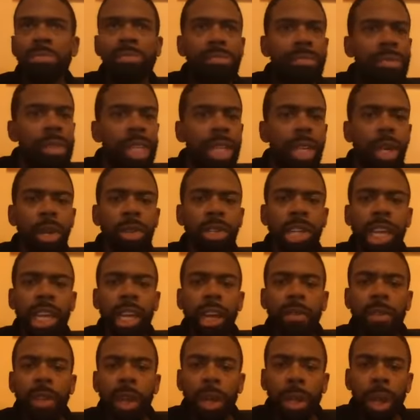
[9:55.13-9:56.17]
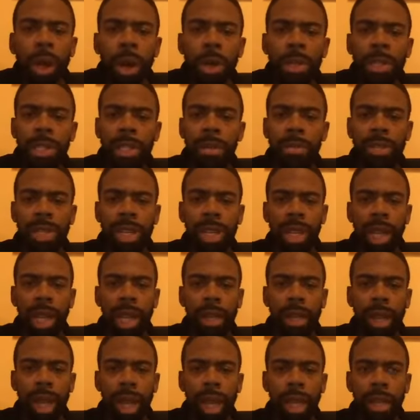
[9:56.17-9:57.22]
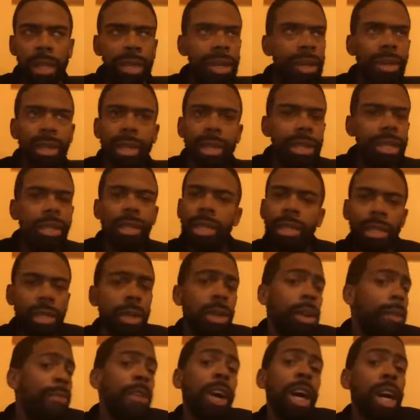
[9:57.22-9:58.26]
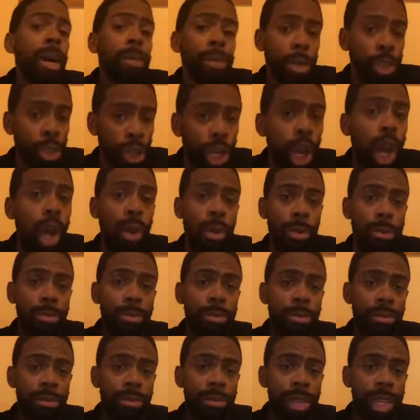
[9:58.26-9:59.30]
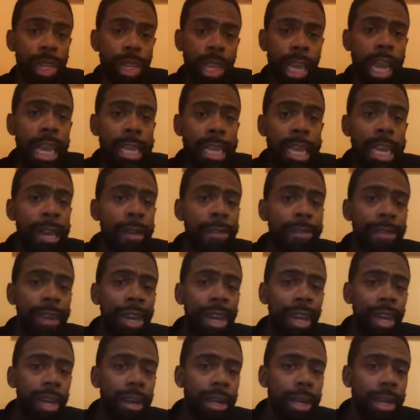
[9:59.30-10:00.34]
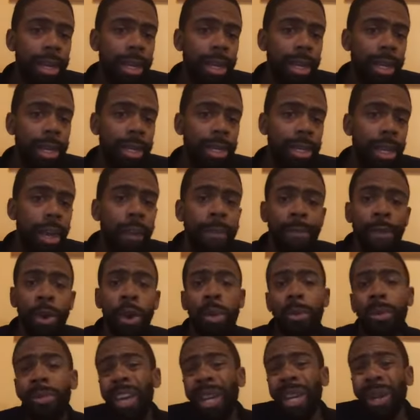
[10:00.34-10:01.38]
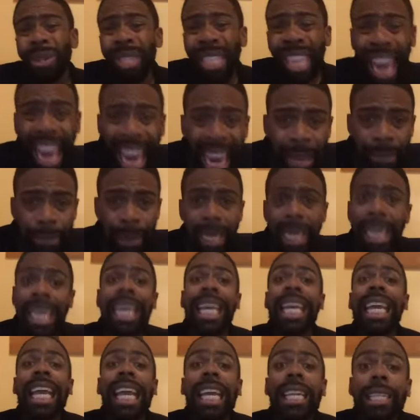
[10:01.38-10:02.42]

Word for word: you know, taking off their clothes or some shit like that. You know, it, it's going to fuck up the show. And the NFL is a form of entertainment. It's